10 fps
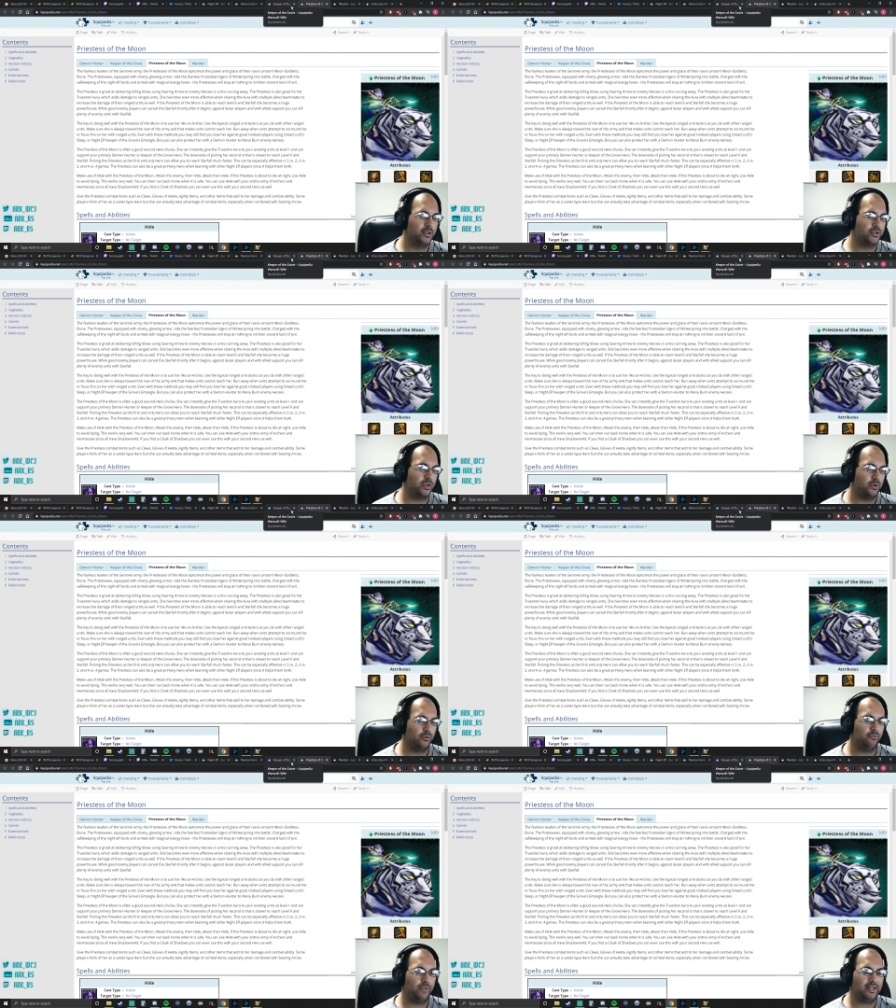
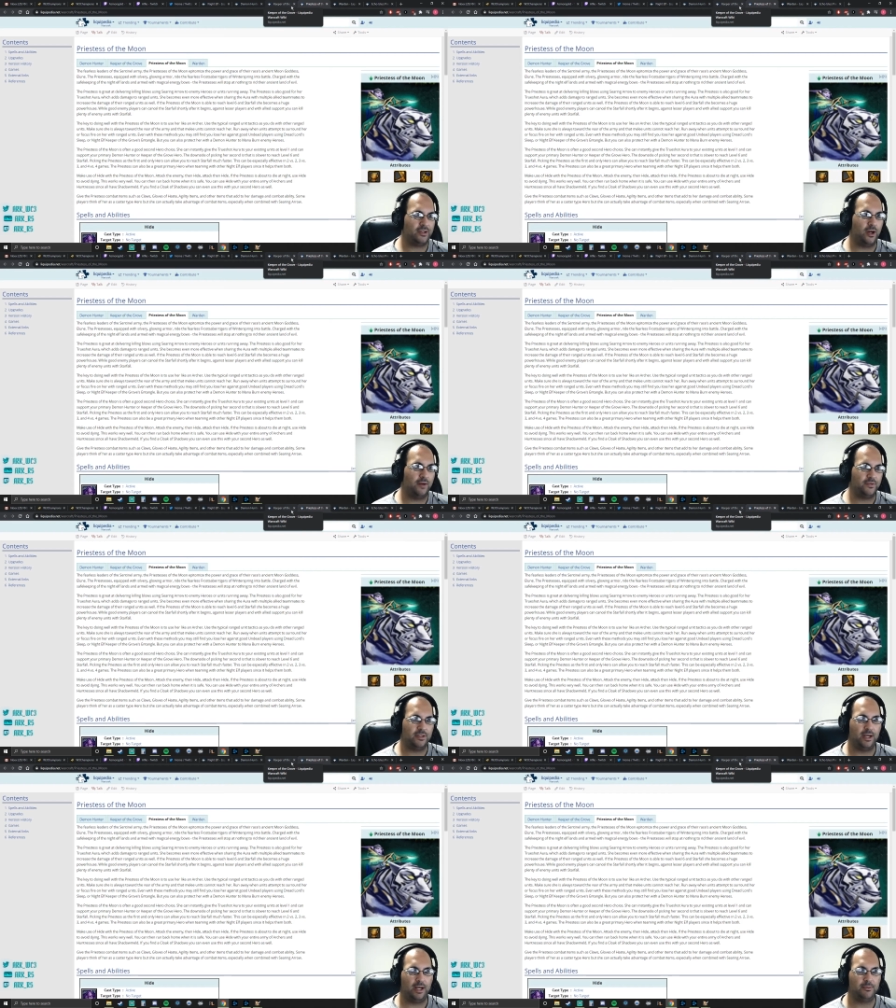So that's
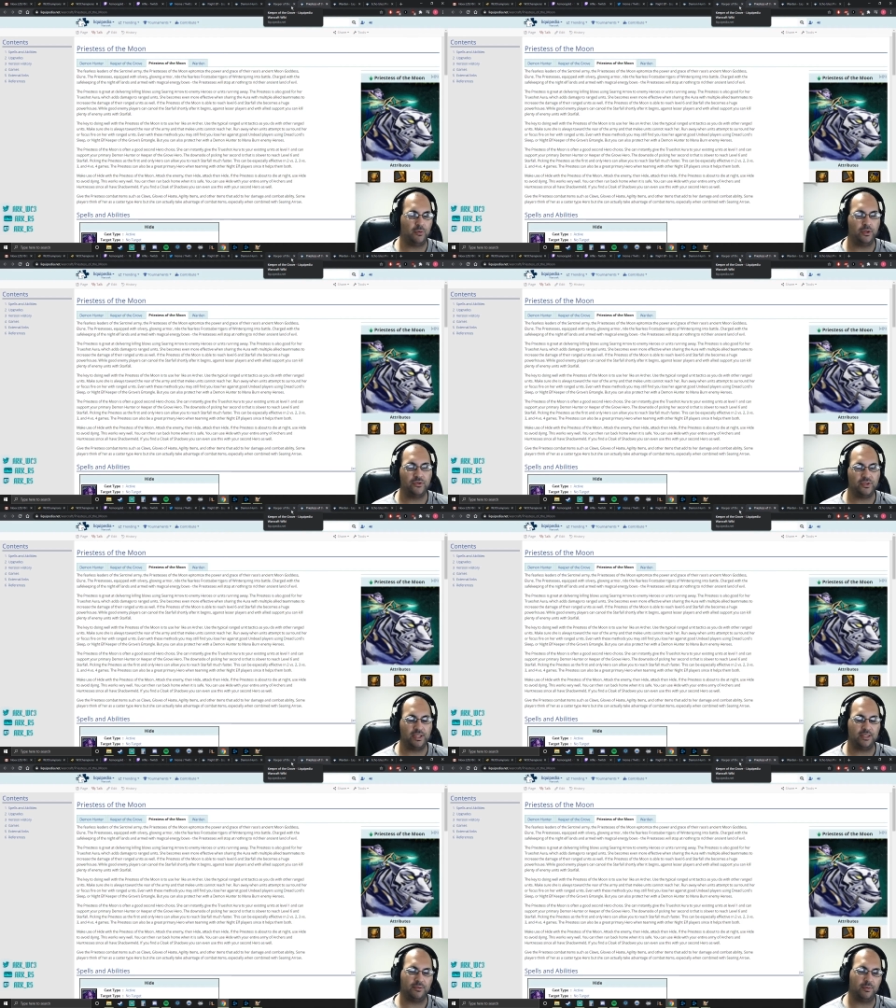oftentimes what you'll
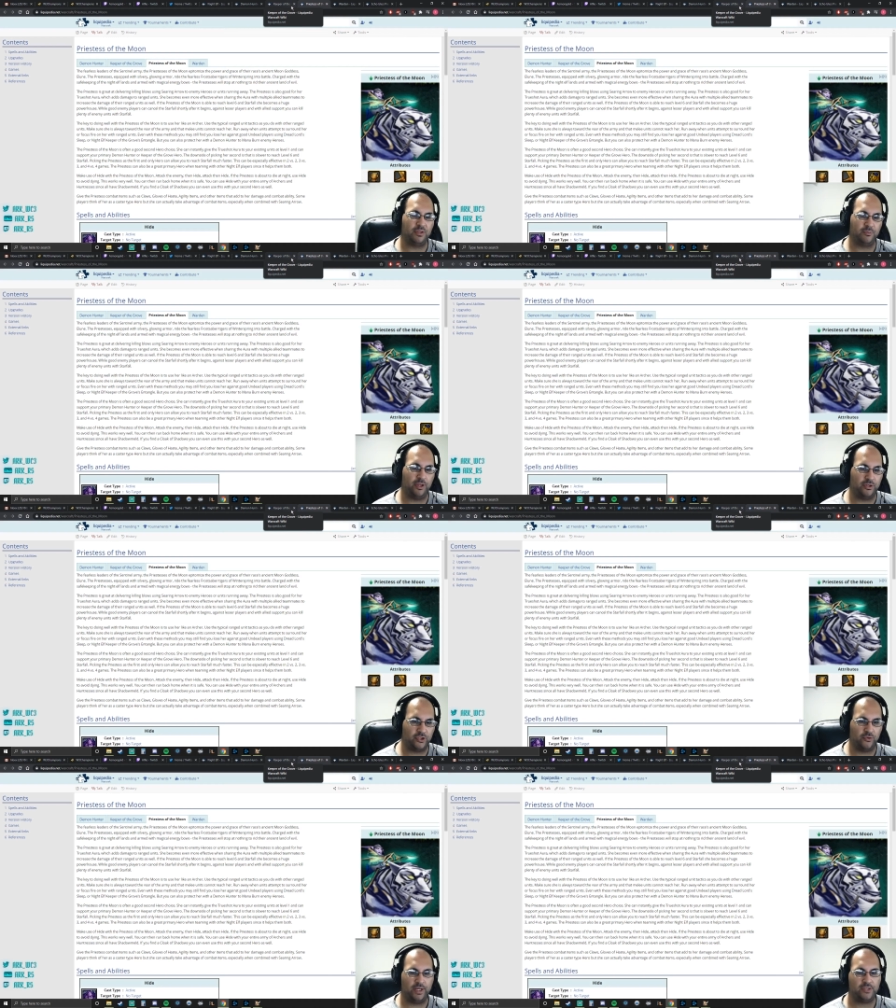see is, is players
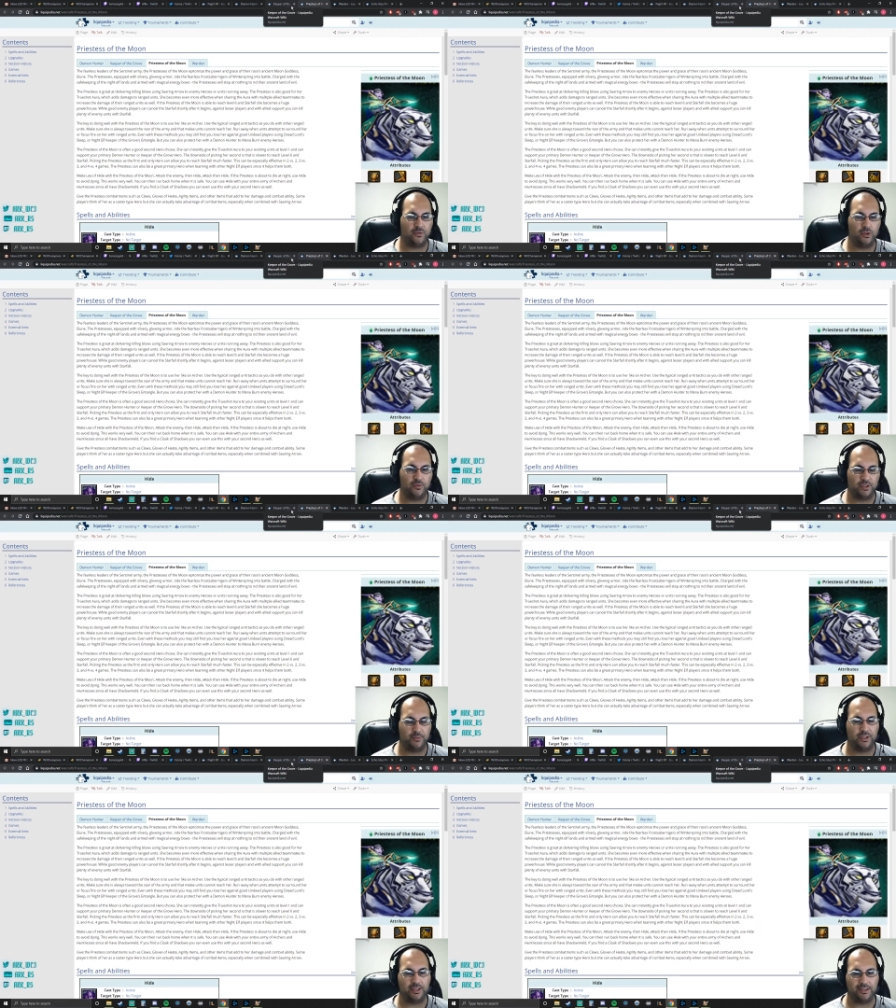transfer over
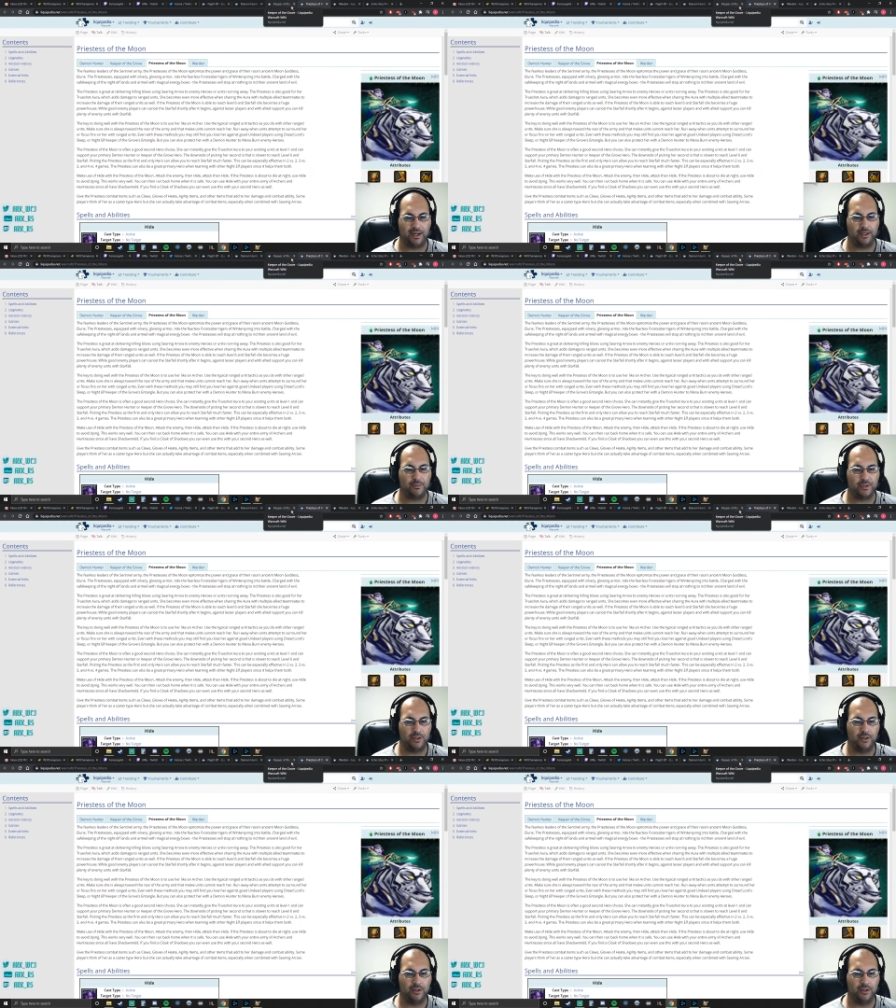some of these items